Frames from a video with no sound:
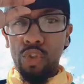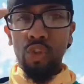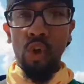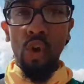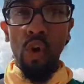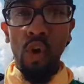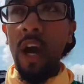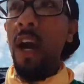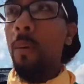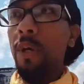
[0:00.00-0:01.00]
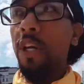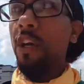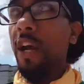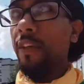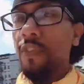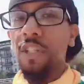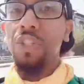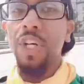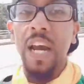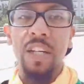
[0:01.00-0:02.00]
So I'm here at the
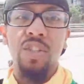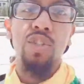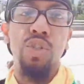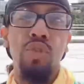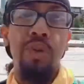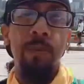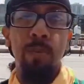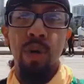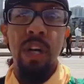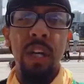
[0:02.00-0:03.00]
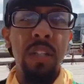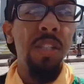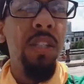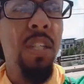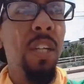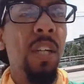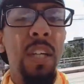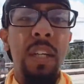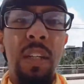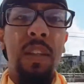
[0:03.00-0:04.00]
Jackson Street Bridge.
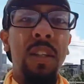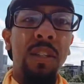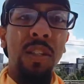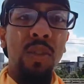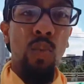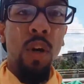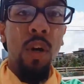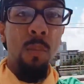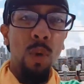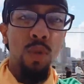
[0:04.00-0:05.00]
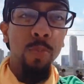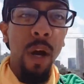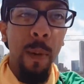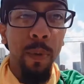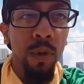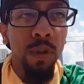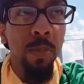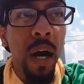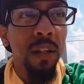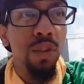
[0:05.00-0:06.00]
This is one of the most popular
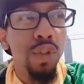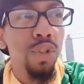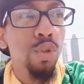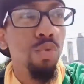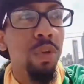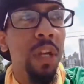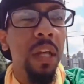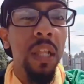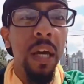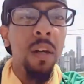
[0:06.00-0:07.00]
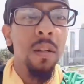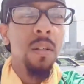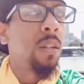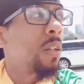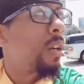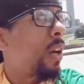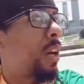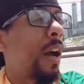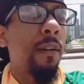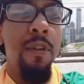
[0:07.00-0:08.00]
spots to shoot in Atlanta
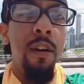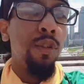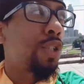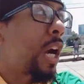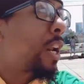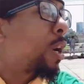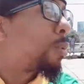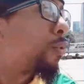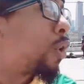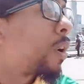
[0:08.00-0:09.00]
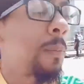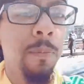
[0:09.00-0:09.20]
and I've never shot here before.